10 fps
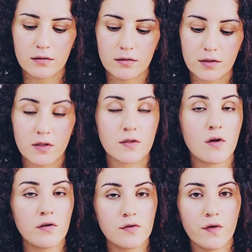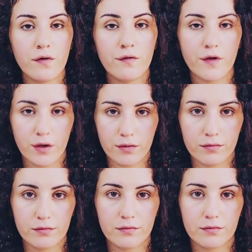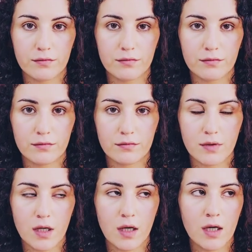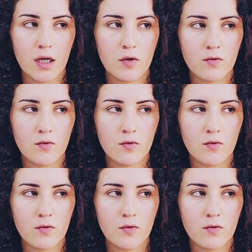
does not serve you. And